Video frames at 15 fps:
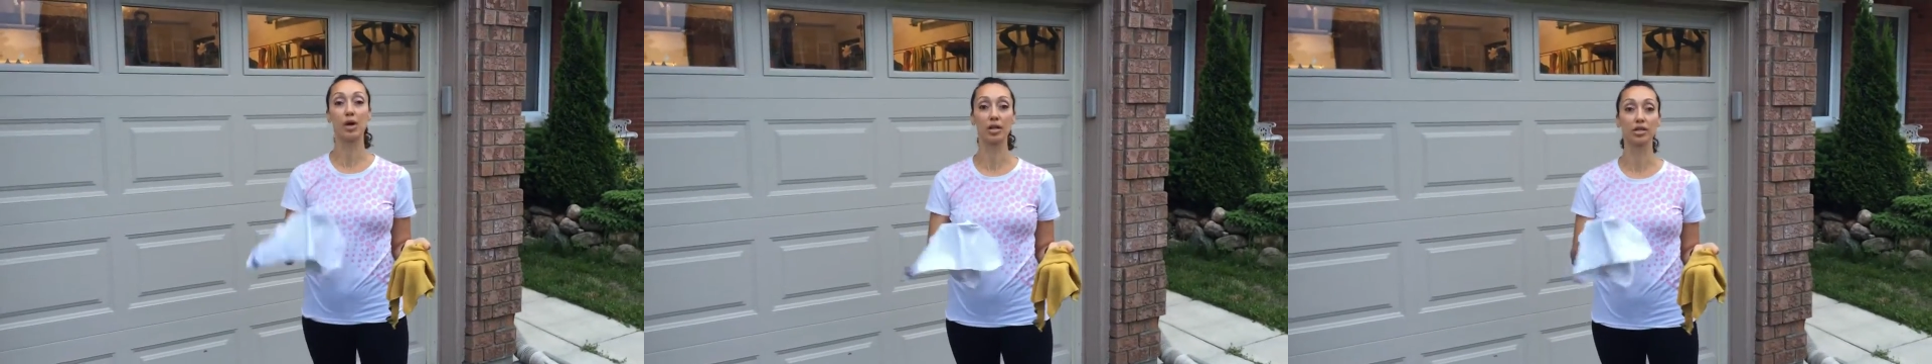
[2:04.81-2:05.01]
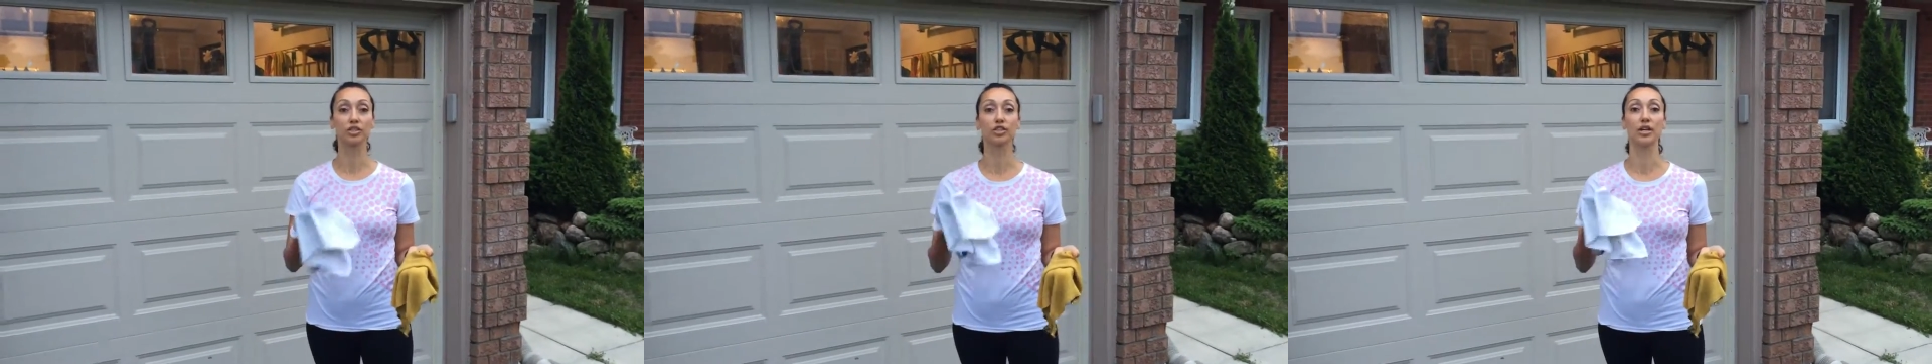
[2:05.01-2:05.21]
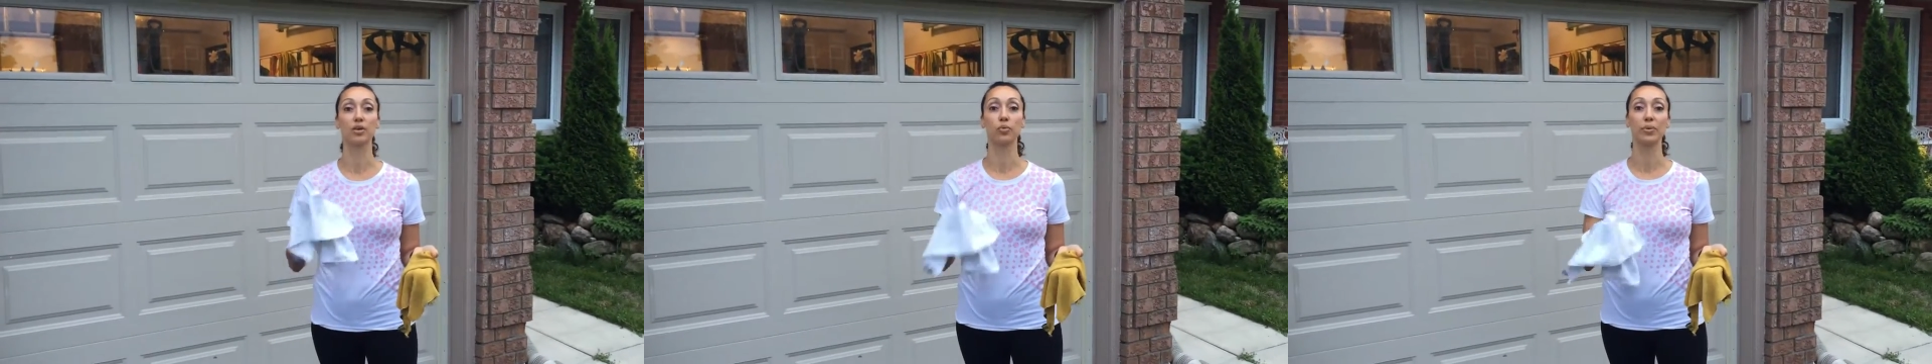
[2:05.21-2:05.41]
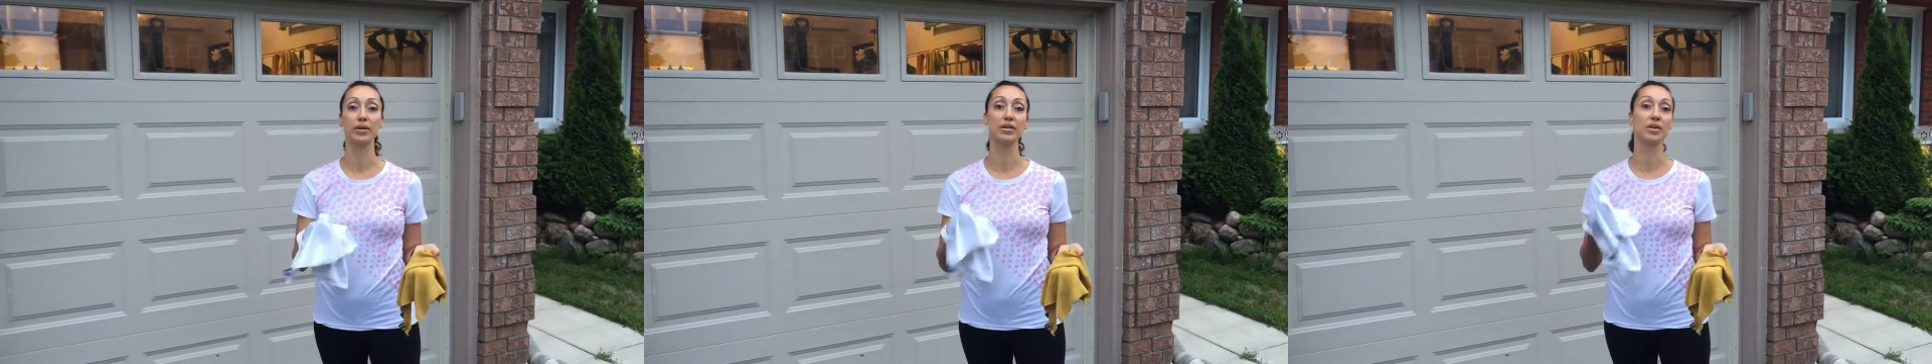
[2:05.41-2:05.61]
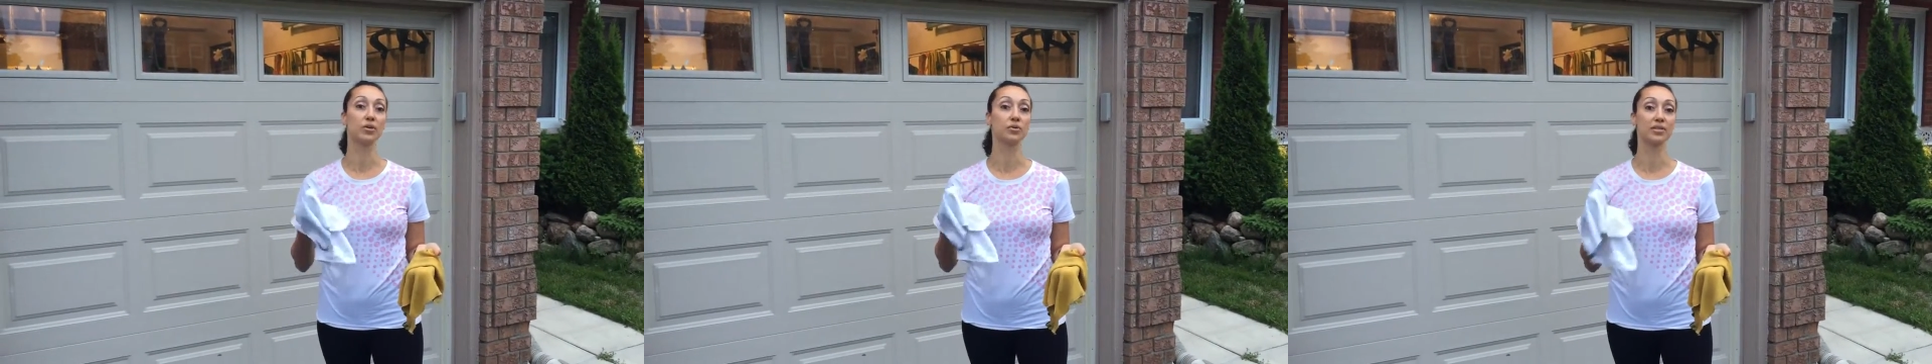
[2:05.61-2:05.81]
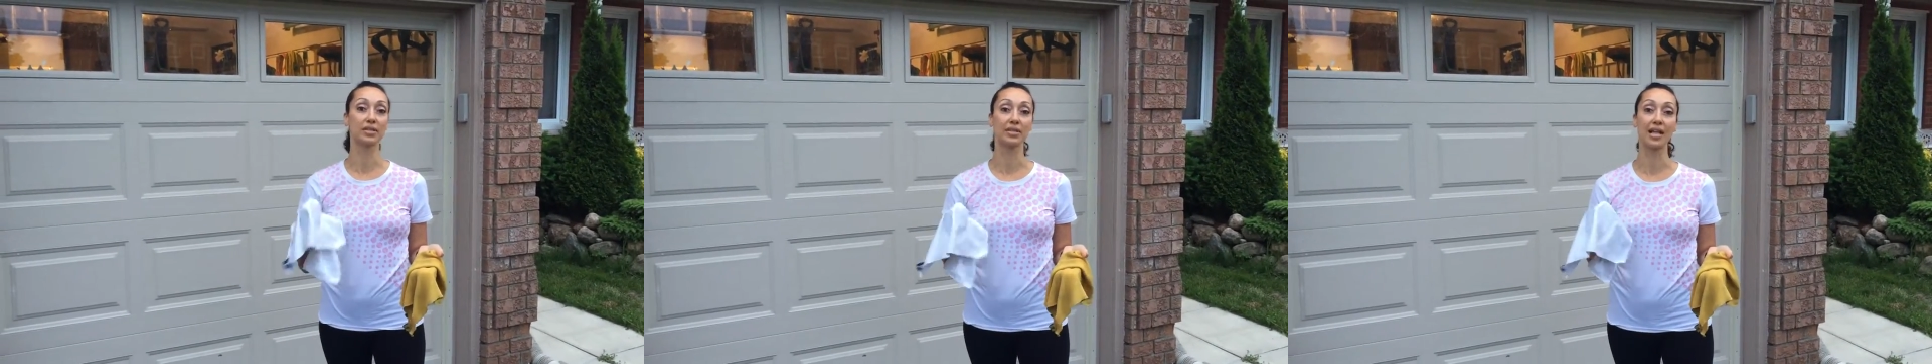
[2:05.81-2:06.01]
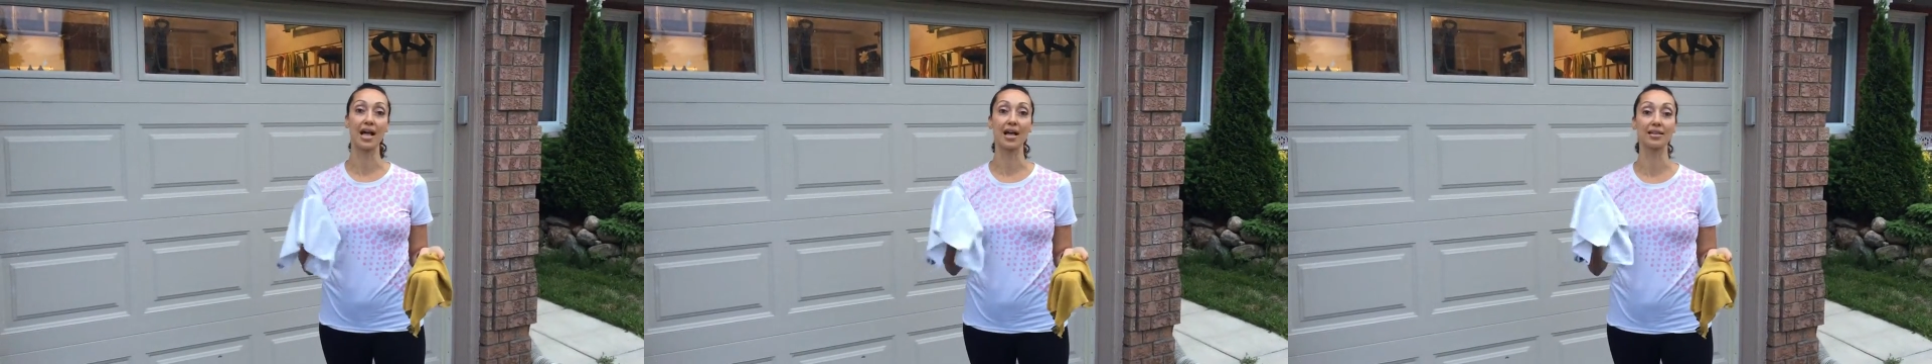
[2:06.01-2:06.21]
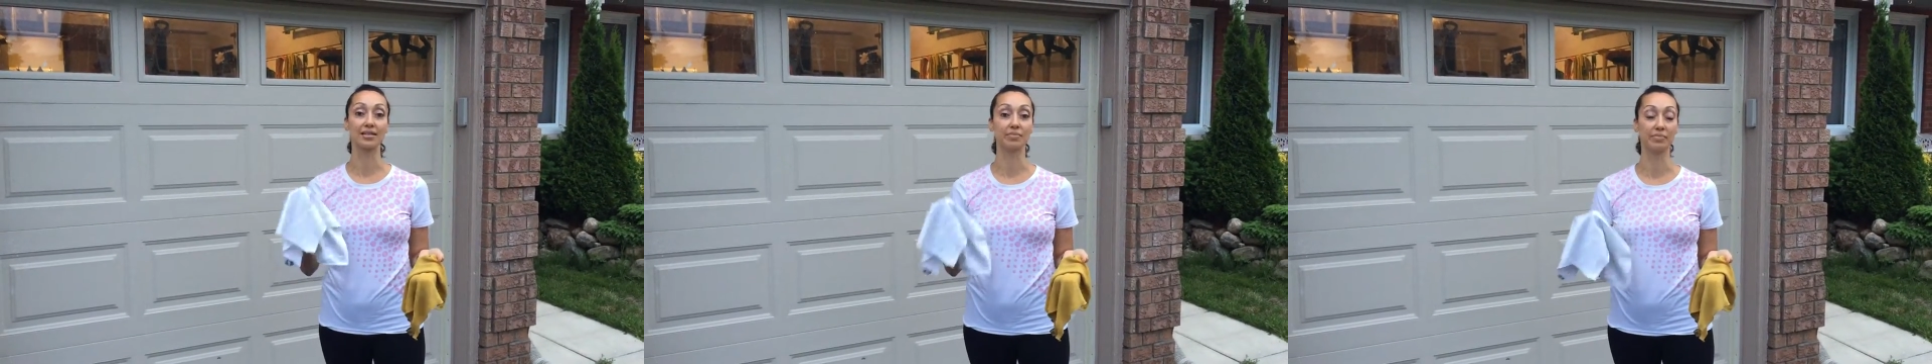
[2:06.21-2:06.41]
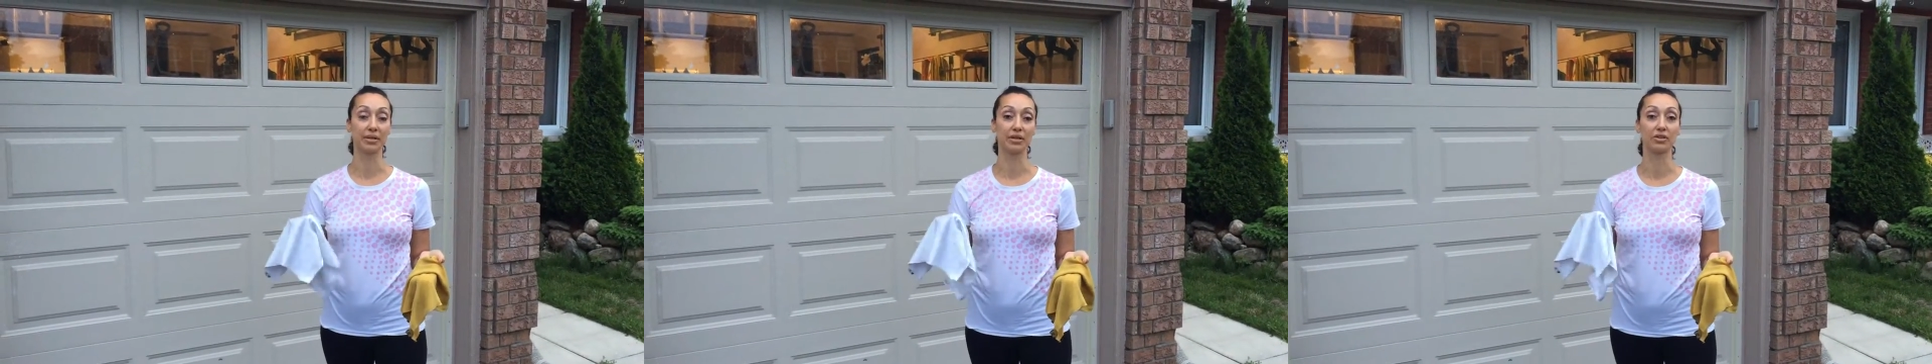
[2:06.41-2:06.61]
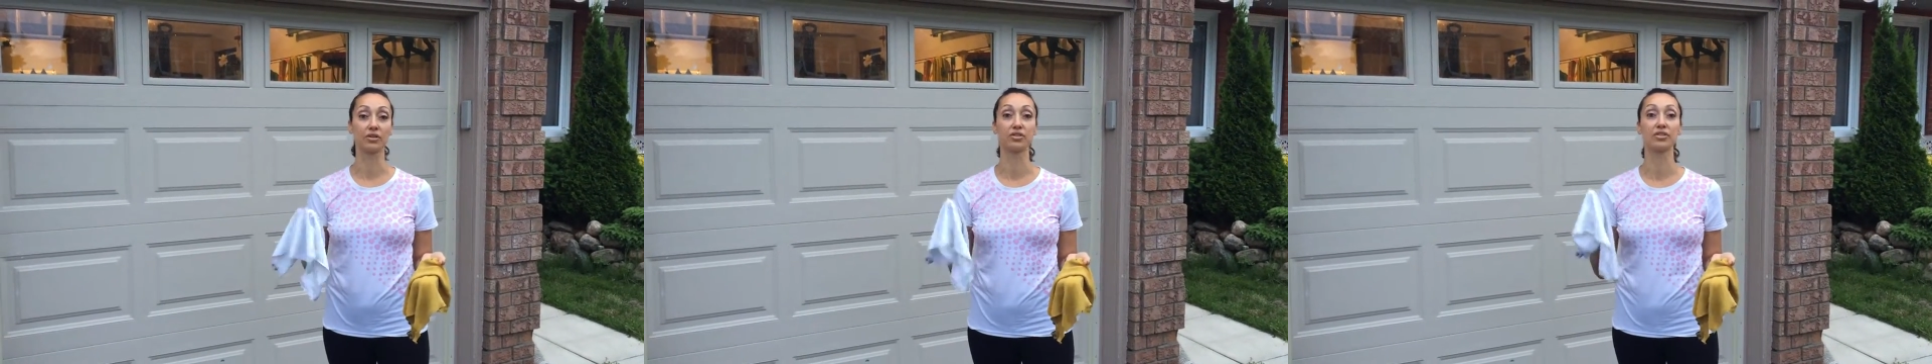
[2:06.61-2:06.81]
polishing windows, glass,
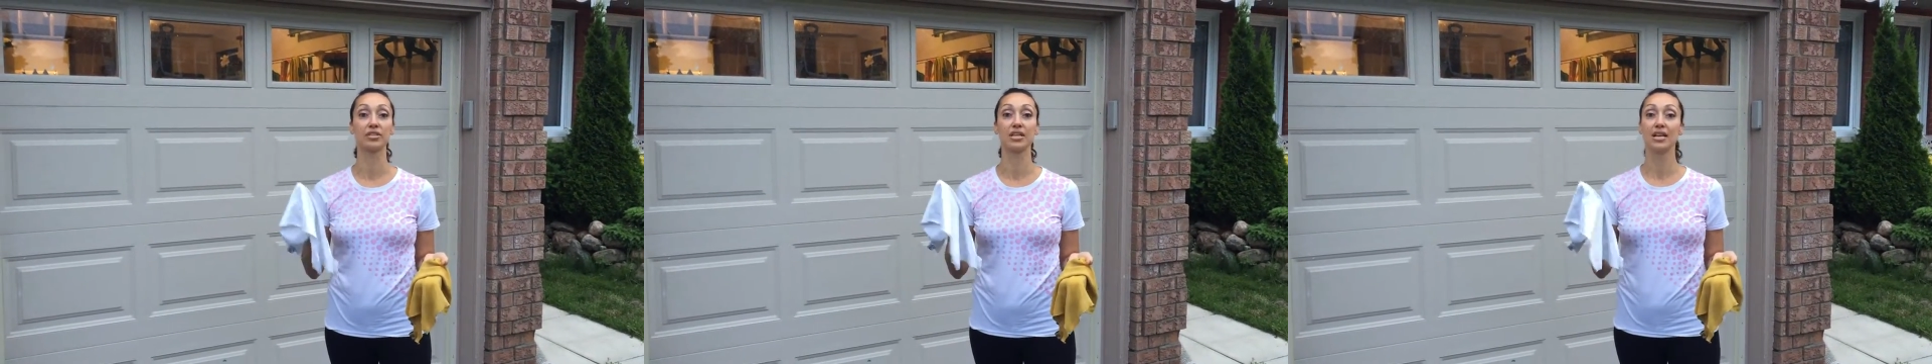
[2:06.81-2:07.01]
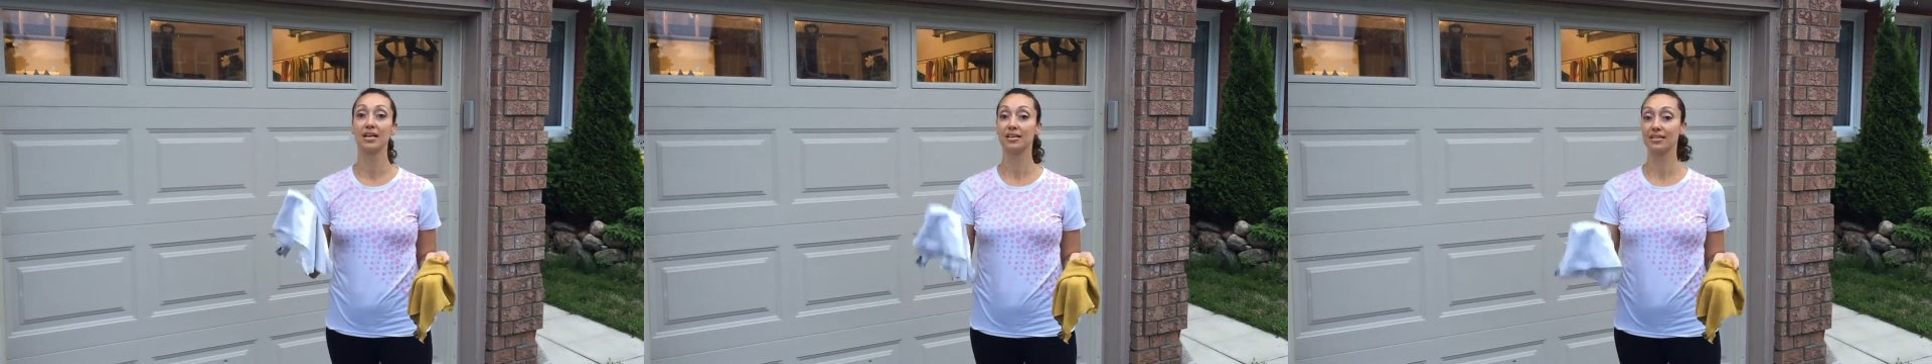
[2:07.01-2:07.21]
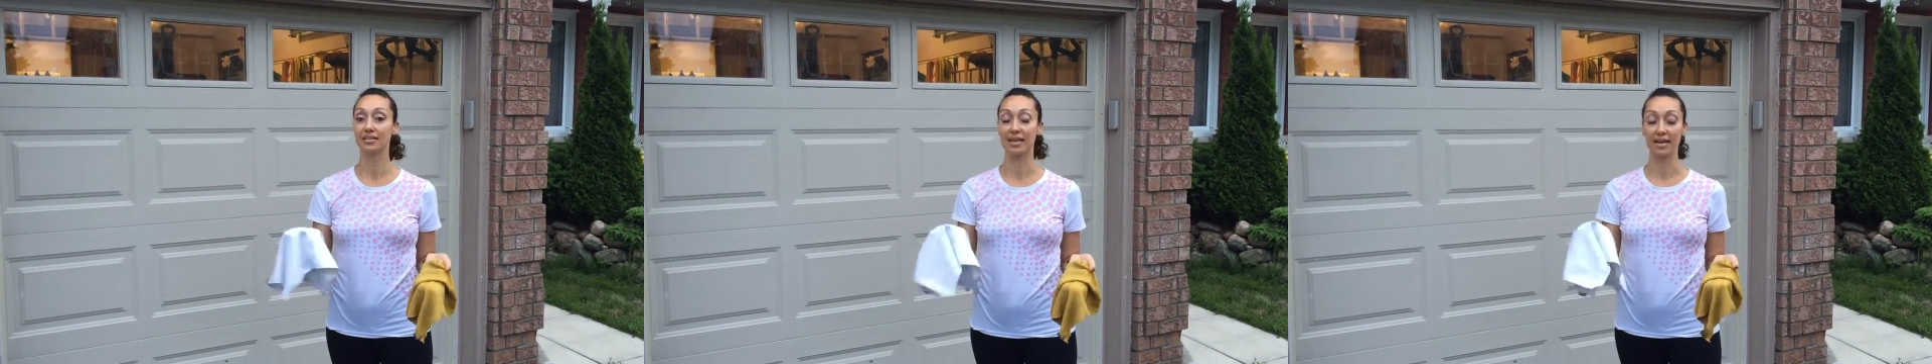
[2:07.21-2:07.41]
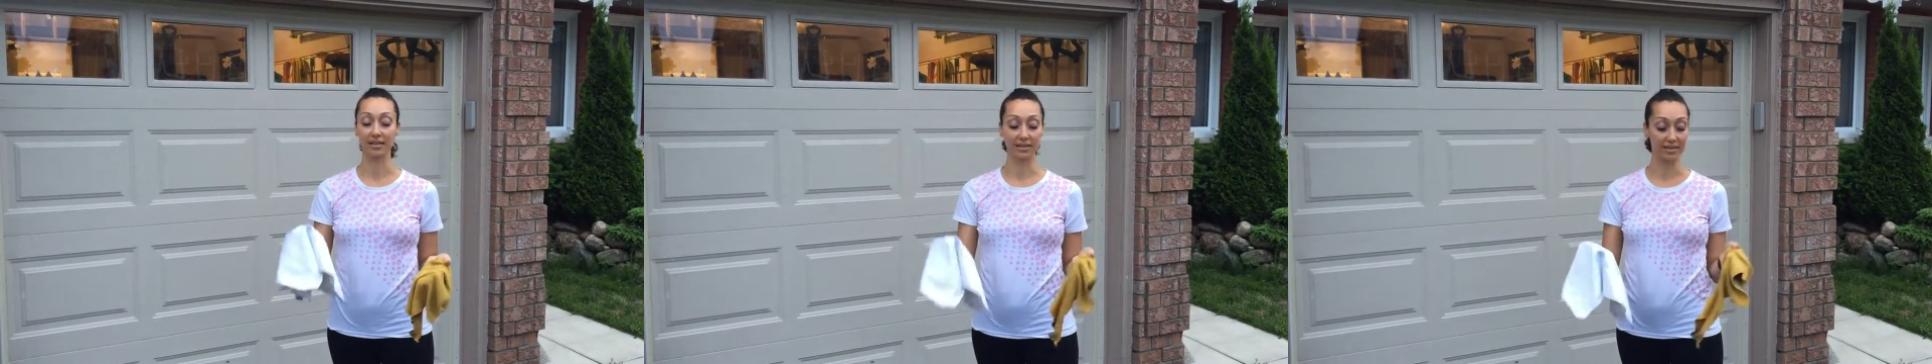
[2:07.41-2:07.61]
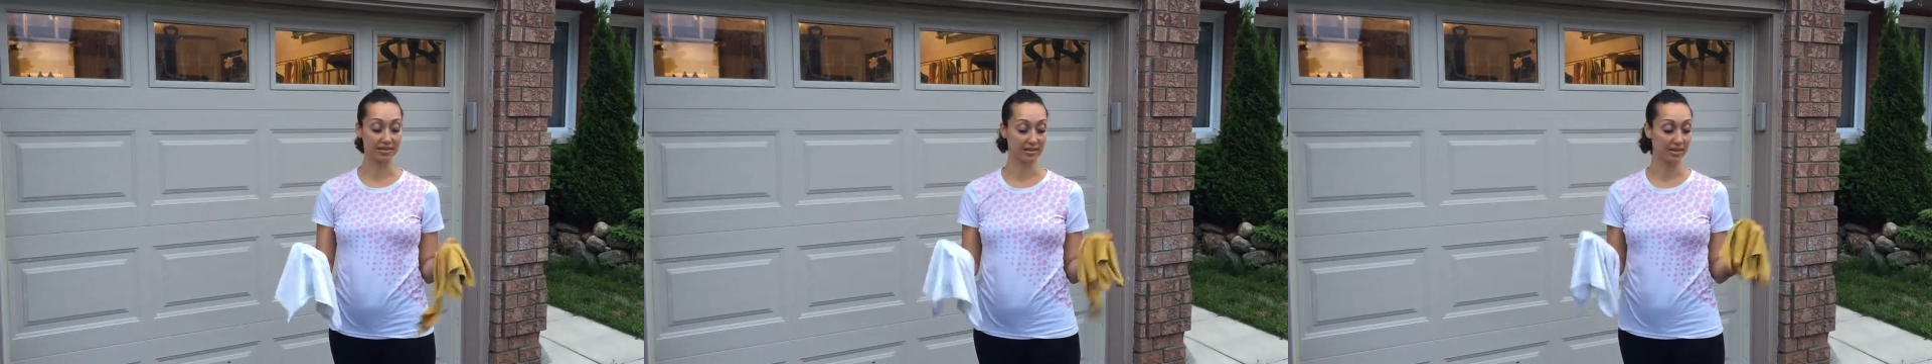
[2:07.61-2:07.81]
mirrors, stainless